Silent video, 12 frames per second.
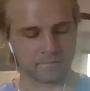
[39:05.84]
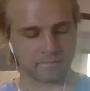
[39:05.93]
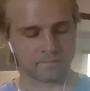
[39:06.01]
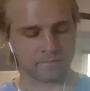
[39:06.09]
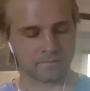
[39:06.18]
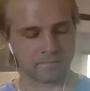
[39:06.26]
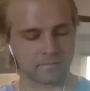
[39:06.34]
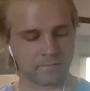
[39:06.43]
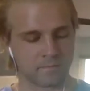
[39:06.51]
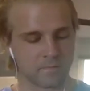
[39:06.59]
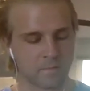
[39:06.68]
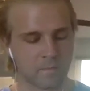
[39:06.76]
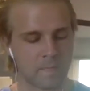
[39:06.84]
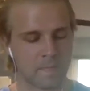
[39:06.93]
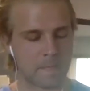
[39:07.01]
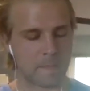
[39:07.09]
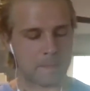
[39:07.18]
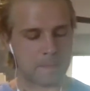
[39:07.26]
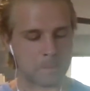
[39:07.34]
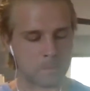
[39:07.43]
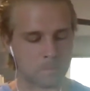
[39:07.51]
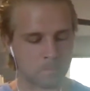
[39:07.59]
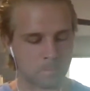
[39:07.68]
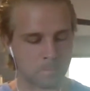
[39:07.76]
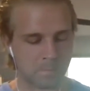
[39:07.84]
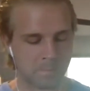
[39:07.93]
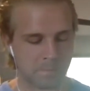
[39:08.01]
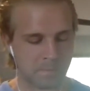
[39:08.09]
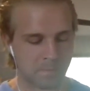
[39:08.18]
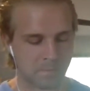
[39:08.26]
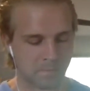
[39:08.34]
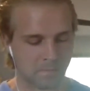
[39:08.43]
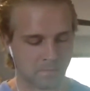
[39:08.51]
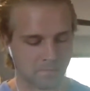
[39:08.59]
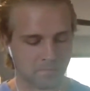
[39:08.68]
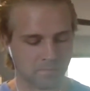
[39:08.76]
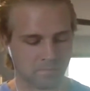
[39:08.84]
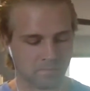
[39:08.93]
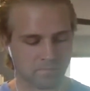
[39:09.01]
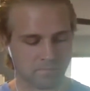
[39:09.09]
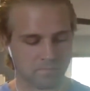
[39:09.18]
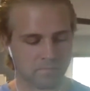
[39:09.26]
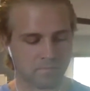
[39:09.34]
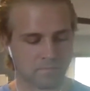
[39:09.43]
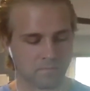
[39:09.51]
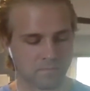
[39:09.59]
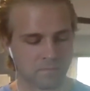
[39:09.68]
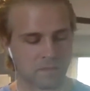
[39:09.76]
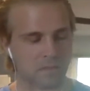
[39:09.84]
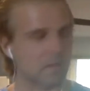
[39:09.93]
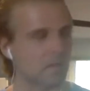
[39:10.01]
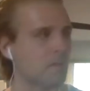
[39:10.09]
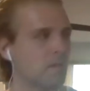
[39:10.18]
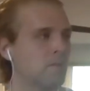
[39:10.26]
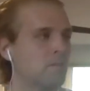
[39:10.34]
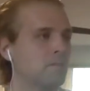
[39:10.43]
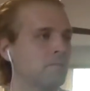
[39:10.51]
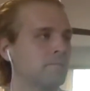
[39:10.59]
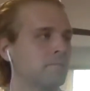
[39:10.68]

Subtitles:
This person isn't speaking.